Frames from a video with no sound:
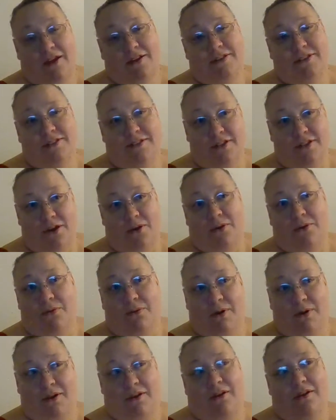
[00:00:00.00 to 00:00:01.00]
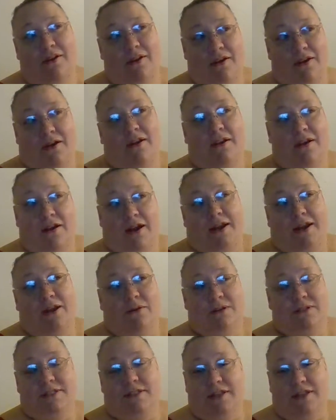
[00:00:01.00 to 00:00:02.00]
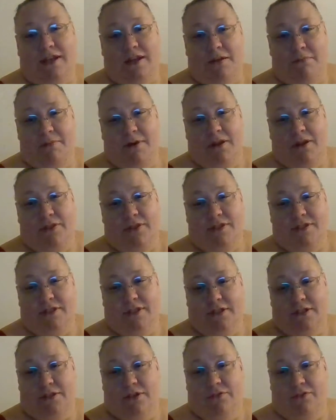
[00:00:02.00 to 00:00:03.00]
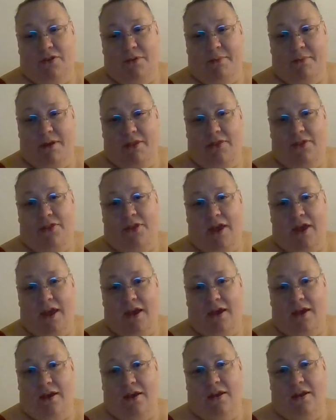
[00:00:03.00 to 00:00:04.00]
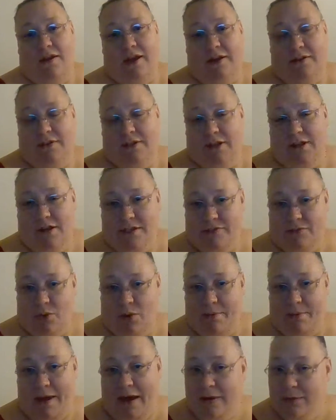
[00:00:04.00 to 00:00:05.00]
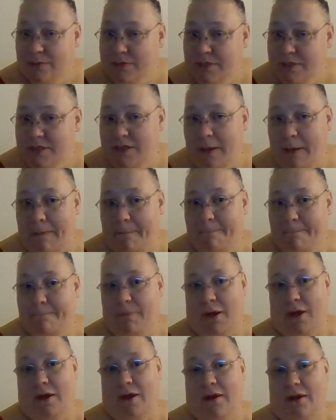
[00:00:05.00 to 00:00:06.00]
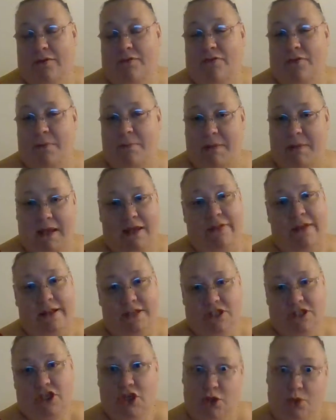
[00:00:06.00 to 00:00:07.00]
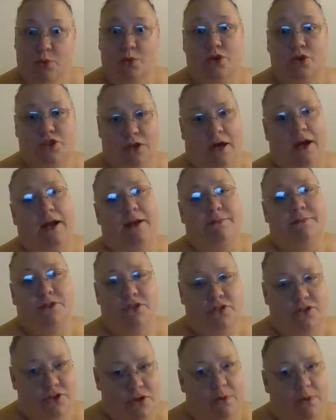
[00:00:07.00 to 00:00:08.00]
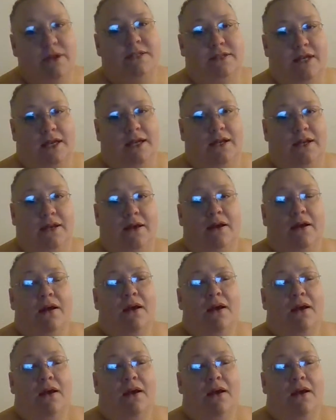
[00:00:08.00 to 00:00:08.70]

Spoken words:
So I know it's like a month, it's a little over a month, and I only lost 4 pounds. But for me, that's huge. I'm so excited.